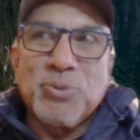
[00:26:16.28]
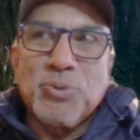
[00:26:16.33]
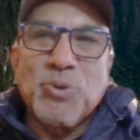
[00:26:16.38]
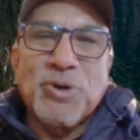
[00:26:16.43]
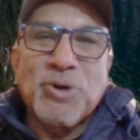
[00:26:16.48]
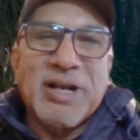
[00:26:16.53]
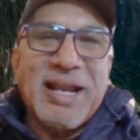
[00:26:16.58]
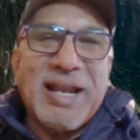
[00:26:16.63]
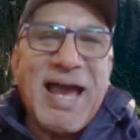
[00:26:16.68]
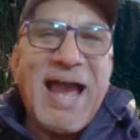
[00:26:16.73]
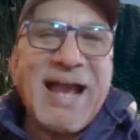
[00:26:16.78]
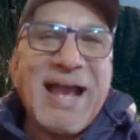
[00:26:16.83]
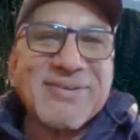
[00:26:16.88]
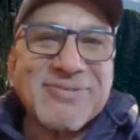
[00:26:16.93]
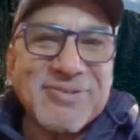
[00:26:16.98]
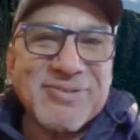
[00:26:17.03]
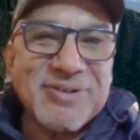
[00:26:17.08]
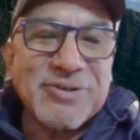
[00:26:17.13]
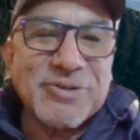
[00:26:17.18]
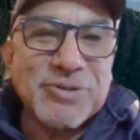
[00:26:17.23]

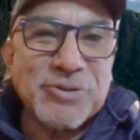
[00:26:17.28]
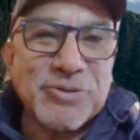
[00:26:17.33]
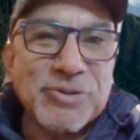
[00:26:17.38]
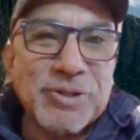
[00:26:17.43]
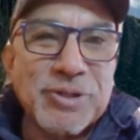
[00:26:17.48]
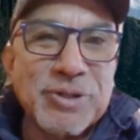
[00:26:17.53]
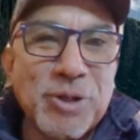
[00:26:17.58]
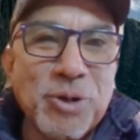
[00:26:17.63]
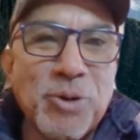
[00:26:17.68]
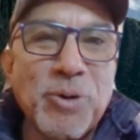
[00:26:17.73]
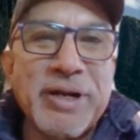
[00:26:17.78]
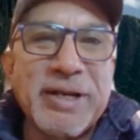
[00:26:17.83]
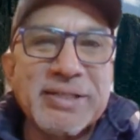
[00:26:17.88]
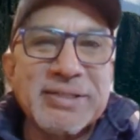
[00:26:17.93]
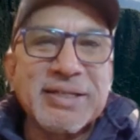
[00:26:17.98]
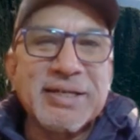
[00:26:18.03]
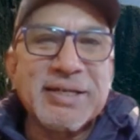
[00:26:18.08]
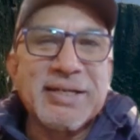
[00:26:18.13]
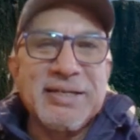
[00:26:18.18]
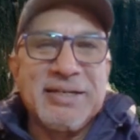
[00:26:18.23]
relax into the
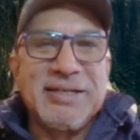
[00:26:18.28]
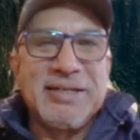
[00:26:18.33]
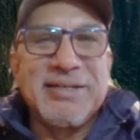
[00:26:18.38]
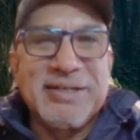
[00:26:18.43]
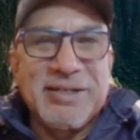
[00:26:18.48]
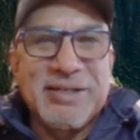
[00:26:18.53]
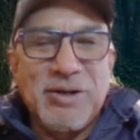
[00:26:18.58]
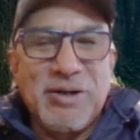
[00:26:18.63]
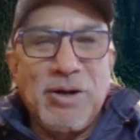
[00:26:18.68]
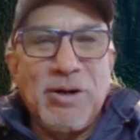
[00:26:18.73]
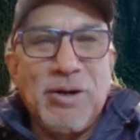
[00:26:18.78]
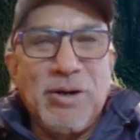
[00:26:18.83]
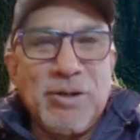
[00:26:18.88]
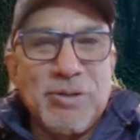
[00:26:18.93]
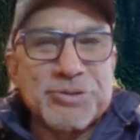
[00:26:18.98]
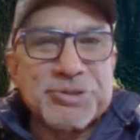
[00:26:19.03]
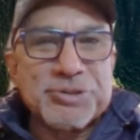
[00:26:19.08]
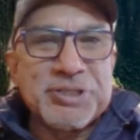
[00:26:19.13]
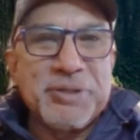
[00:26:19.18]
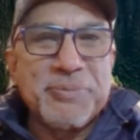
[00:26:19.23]
knowing that, that
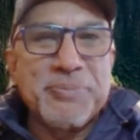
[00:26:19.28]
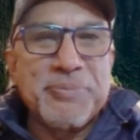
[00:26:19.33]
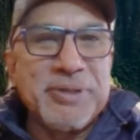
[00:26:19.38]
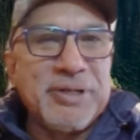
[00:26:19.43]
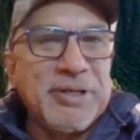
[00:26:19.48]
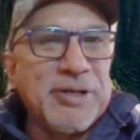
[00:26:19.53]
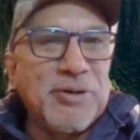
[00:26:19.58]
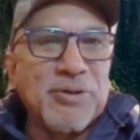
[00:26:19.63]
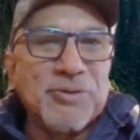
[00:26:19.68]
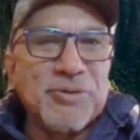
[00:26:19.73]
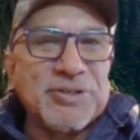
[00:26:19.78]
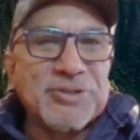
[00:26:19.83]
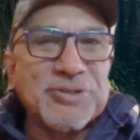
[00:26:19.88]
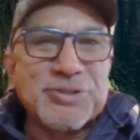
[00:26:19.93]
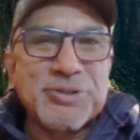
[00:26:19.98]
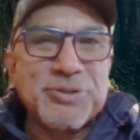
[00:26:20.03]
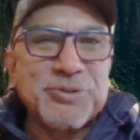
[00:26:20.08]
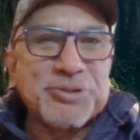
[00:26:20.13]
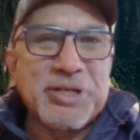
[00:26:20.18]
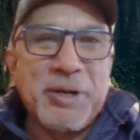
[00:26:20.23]
all shall, you know, this
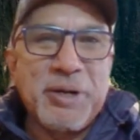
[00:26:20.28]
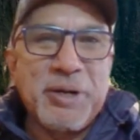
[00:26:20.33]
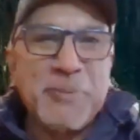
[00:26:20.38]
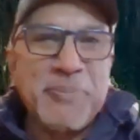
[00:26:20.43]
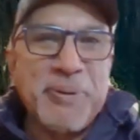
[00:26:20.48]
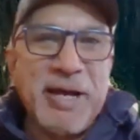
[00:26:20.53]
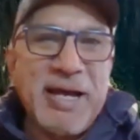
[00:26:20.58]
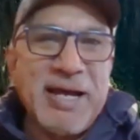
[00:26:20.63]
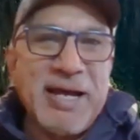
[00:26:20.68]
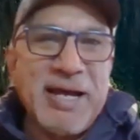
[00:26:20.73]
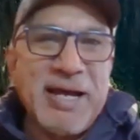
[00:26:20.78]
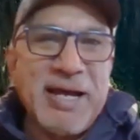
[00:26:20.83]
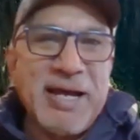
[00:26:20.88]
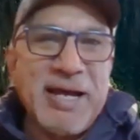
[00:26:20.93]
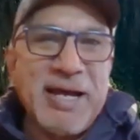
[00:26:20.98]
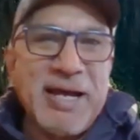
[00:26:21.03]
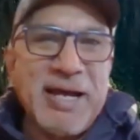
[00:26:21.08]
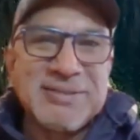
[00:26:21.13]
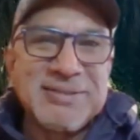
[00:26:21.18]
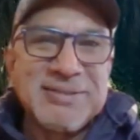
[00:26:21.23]
too shall
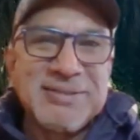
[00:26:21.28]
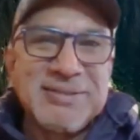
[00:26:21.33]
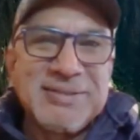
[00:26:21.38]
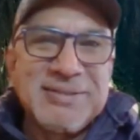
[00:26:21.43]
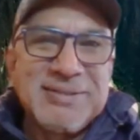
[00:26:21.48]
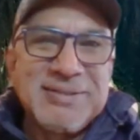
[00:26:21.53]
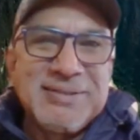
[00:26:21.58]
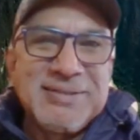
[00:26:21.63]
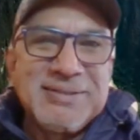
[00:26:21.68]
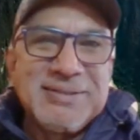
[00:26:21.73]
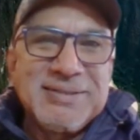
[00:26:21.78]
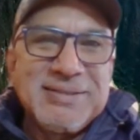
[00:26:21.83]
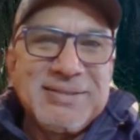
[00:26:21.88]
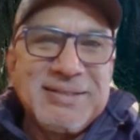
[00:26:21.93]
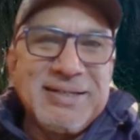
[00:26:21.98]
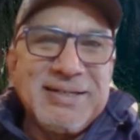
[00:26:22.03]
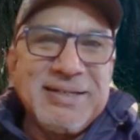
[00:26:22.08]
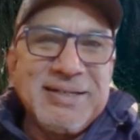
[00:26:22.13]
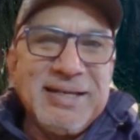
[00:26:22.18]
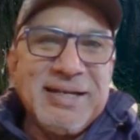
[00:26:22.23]
pass.
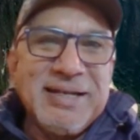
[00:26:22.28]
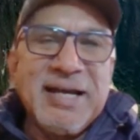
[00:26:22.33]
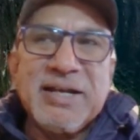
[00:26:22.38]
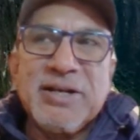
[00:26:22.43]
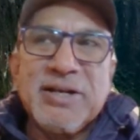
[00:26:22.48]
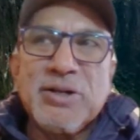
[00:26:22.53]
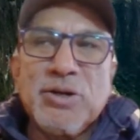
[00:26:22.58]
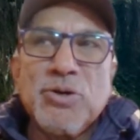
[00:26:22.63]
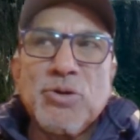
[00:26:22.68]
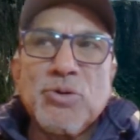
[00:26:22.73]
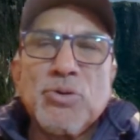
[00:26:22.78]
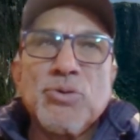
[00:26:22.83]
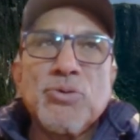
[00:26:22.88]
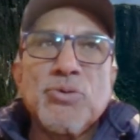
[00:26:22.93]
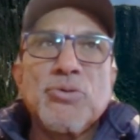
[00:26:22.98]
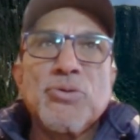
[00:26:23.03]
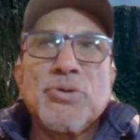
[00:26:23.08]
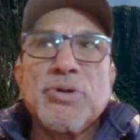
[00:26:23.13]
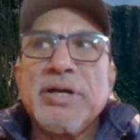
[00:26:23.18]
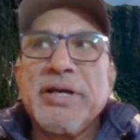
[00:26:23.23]
And, and I
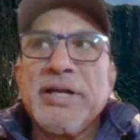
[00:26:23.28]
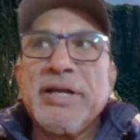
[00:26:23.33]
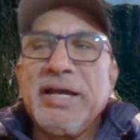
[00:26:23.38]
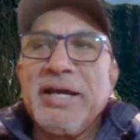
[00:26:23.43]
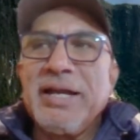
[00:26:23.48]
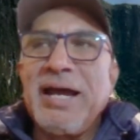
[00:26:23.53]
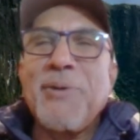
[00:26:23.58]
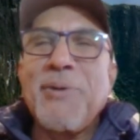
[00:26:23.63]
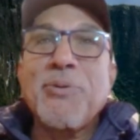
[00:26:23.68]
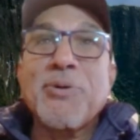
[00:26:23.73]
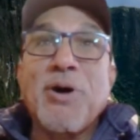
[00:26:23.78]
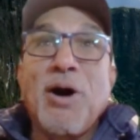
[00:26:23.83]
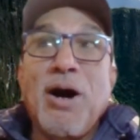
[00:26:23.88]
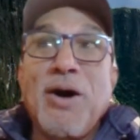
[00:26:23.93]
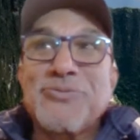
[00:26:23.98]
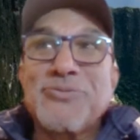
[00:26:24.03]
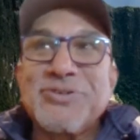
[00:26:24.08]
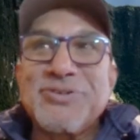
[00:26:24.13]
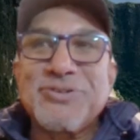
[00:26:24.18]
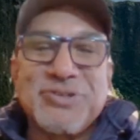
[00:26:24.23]
know, and, and I would
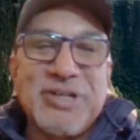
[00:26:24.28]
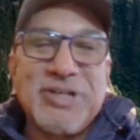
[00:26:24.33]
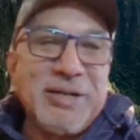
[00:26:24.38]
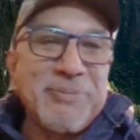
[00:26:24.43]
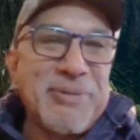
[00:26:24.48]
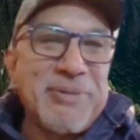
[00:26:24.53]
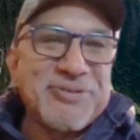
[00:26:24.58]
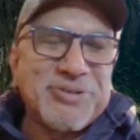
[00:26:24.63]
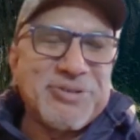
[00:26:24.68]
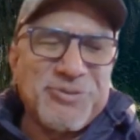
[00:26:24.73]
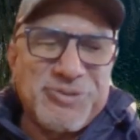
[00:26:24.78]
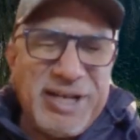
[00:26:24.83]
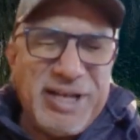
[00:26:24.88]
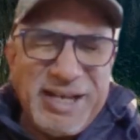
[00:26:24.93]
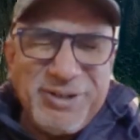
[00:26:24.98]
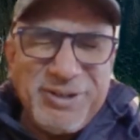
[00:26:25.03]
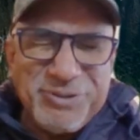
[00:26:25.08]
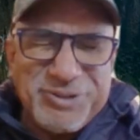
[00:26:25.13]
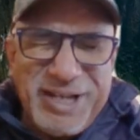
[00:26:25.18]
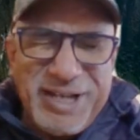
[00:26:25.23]
often say to myself,
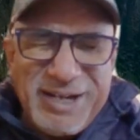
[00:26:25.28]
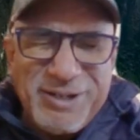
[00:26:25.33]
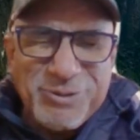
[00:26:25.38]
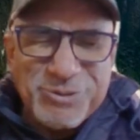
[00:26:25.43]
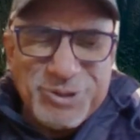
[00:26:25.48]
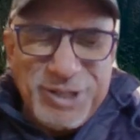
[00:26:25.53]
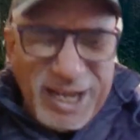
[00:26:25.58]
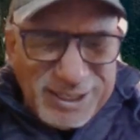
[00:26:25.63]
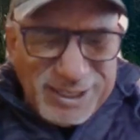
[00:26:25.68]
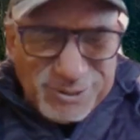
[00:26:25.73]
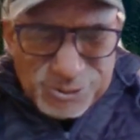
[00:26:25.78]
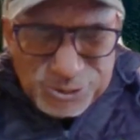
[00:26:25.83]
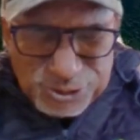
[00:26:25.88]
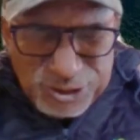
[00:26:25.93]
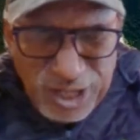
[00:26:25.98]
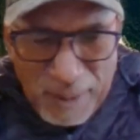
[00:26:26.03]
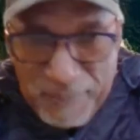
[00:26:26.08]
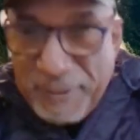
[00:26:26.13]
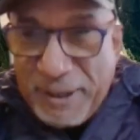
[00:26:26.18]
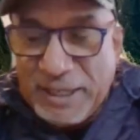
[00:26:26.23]
Daniel, Daniel, Daniel,
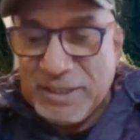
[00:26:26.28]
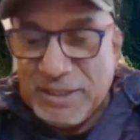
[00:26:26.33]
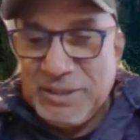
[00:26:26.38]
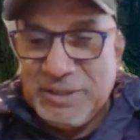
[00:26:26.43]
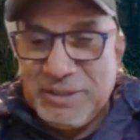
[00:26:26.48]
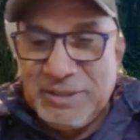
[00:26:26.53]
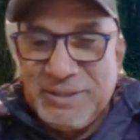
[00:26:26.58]
stop it.